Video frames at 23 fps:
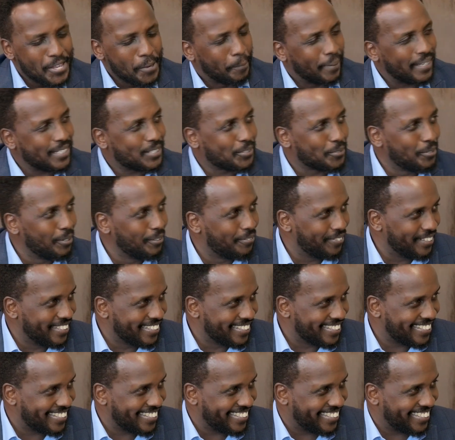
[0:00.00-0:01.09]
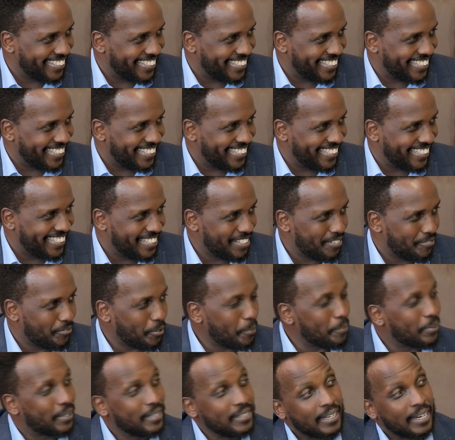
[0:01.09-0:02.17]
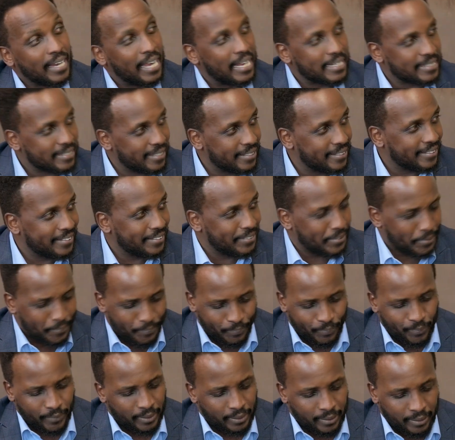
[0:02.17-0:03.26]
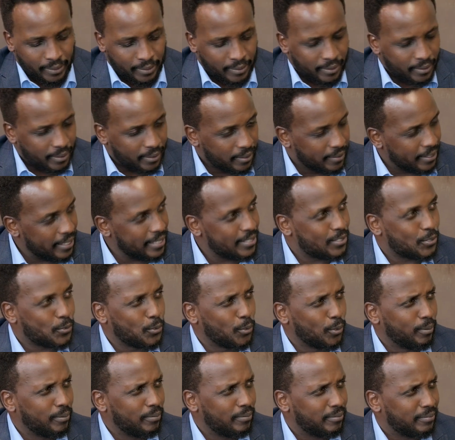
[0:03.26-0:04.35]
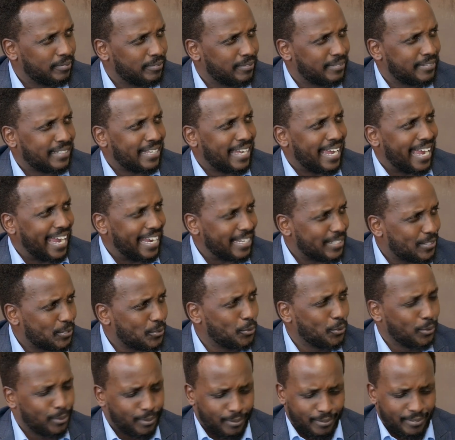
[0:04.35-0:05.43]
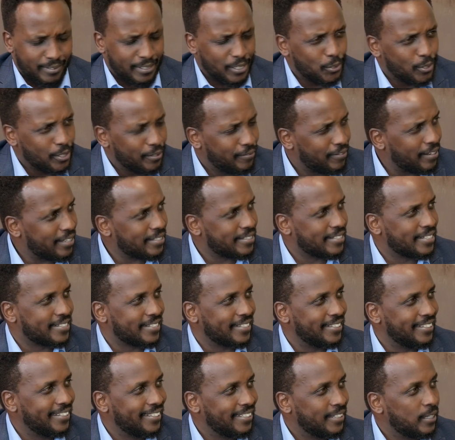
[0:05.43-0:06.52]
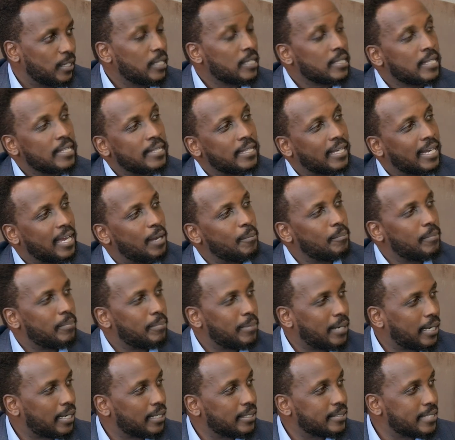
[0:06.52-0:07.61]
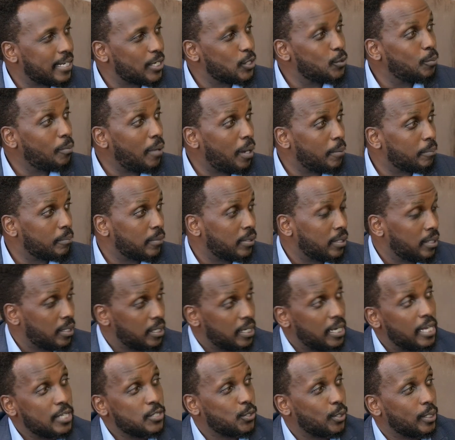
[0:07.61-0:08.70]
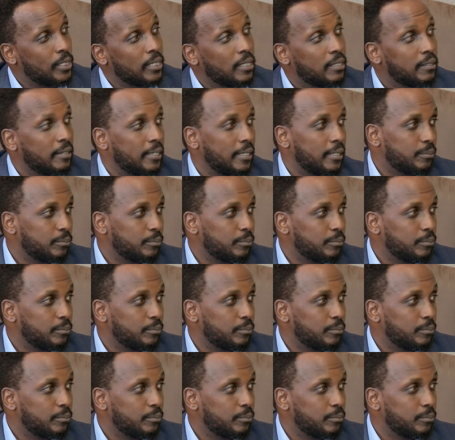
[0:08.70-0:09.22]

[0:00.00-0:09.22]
You pay school fees from kindergarten, grade school, high school, university. And they come back and tell you, Mom, here's your degree.